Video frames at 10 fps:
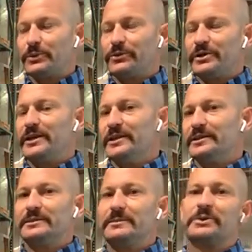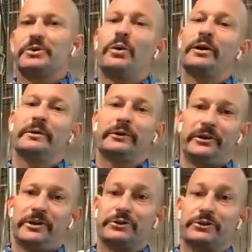we're thinking this is about 20
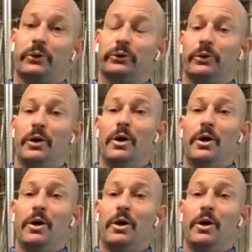million years old,